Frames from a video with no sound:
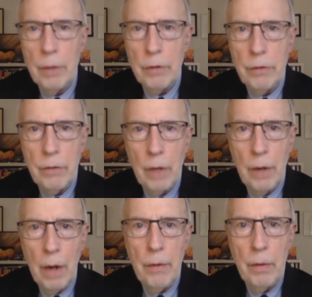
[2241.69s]
just
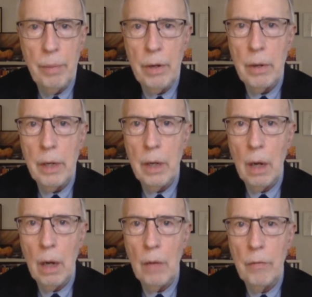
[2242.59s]
another period
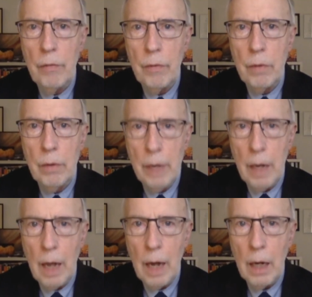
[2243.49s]
of
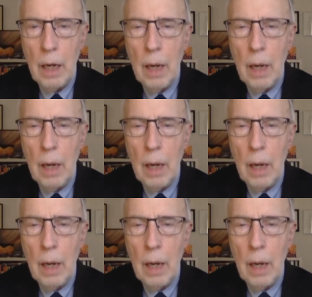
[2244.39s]
gridlock.